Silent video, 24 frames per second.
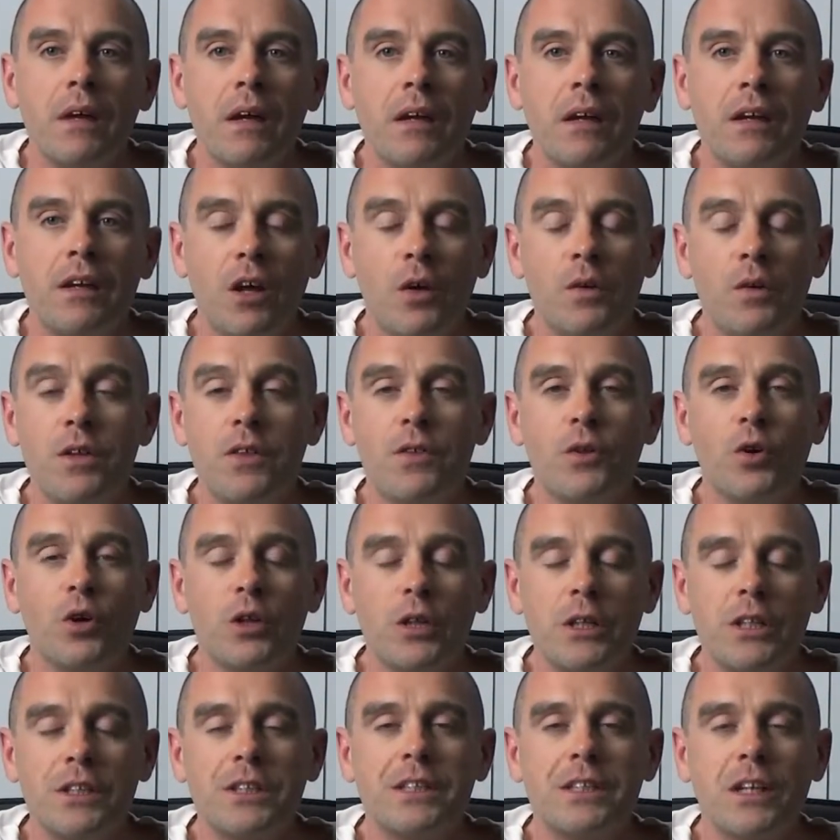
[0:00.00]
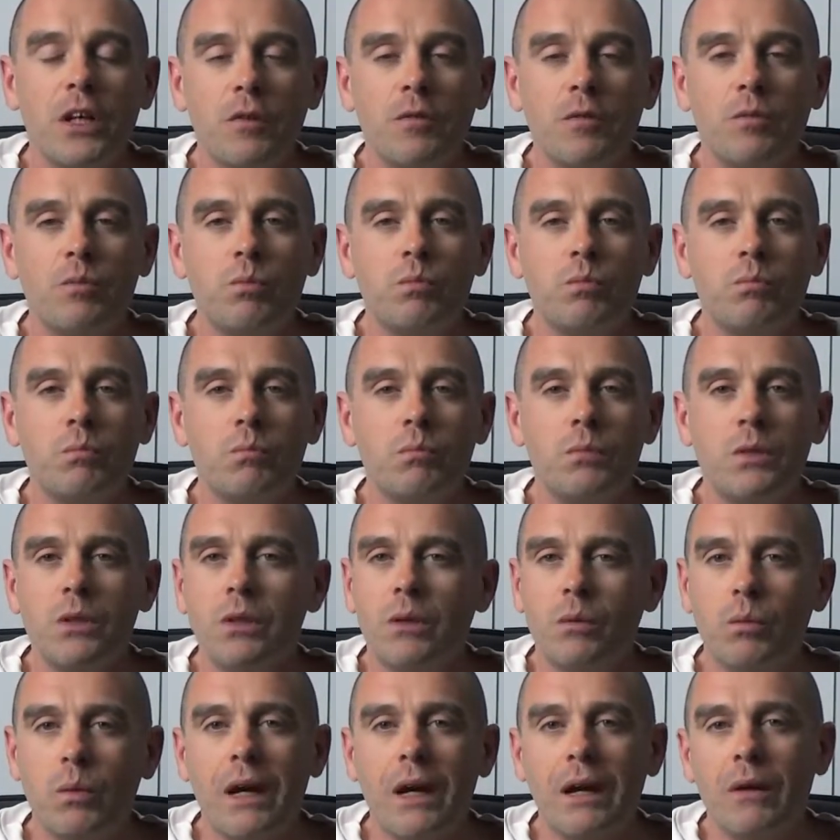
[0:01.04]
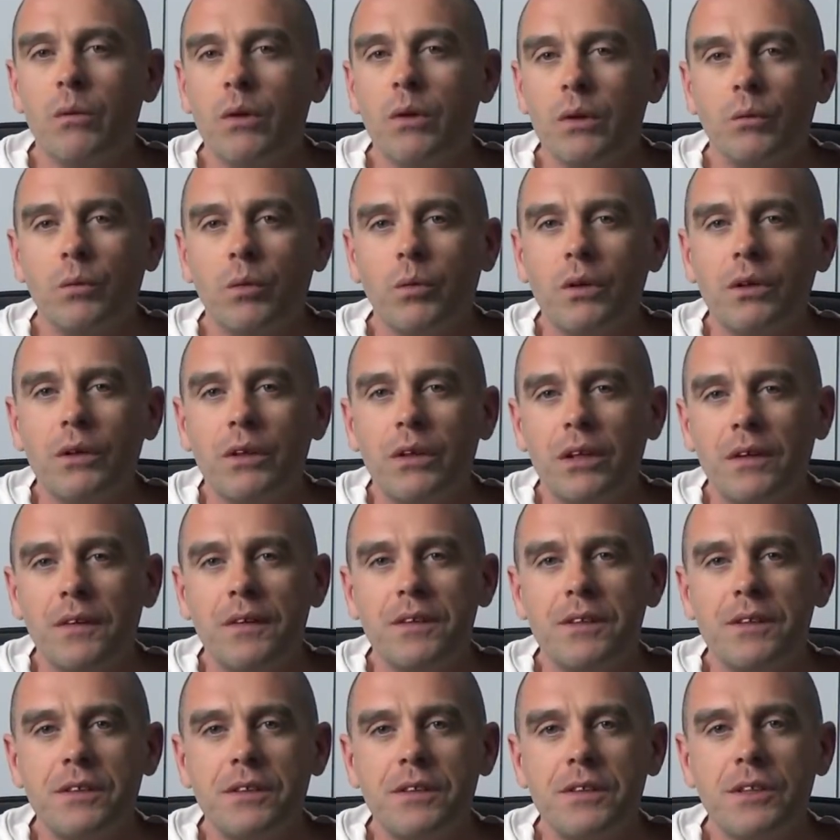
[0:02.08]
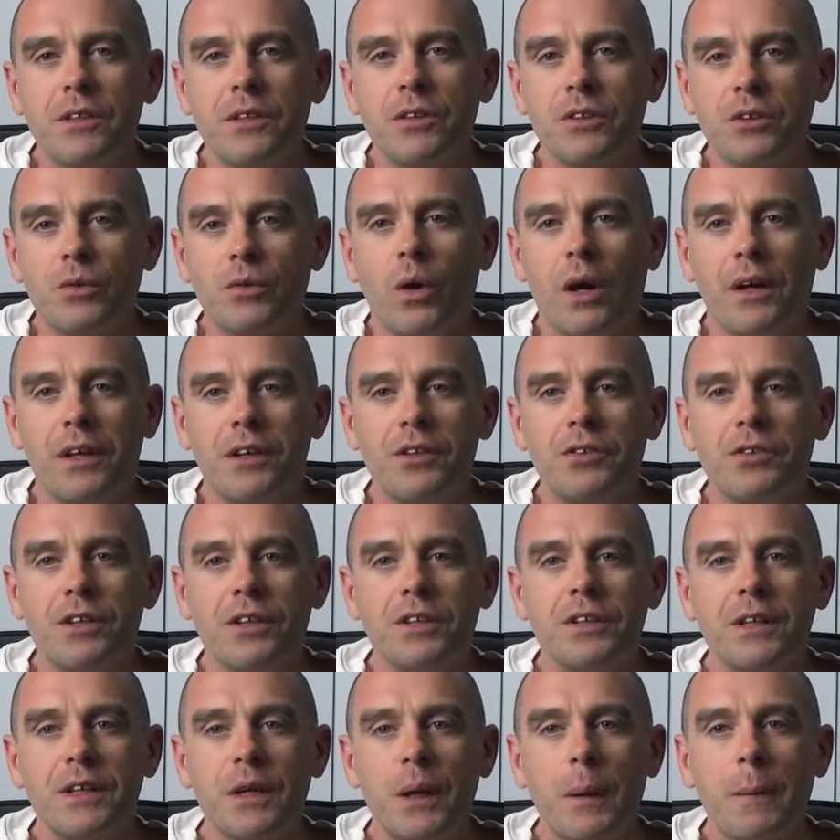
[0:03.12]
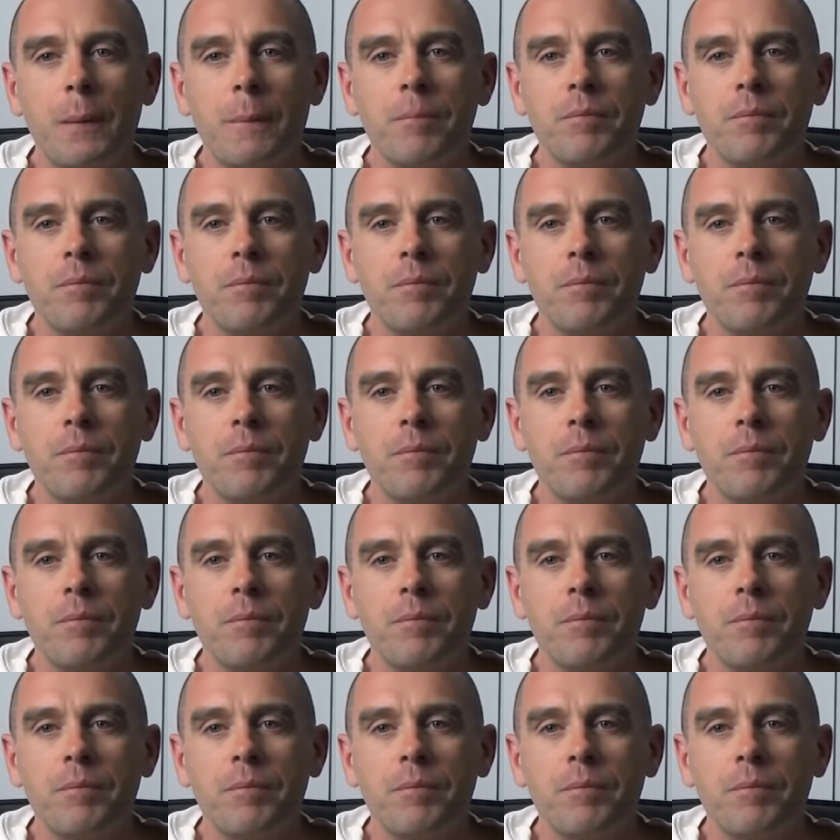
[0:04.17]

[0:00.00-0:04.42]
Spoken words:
and you thought to yourself, wow, this looks quite interesting.